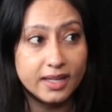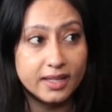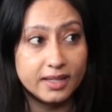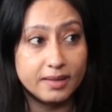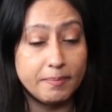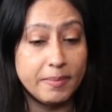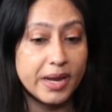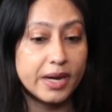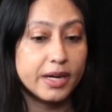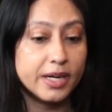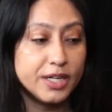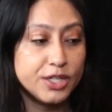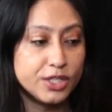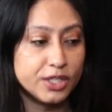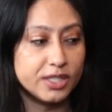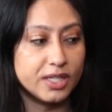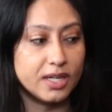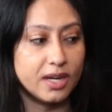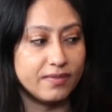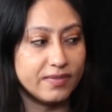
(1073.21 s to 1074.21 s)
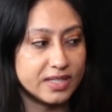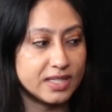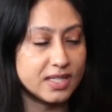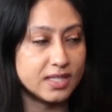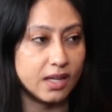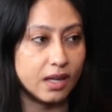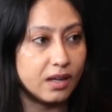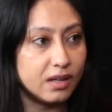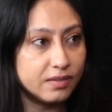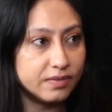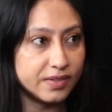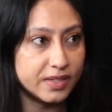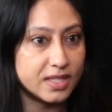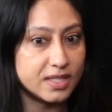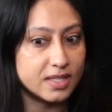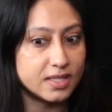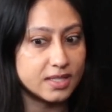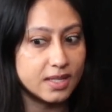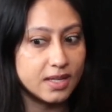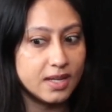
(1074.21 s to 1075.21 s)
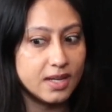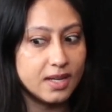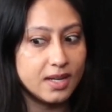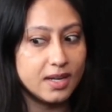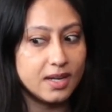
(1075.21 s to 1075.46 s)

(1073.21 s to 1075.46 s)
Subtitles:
Marriage in and of itself is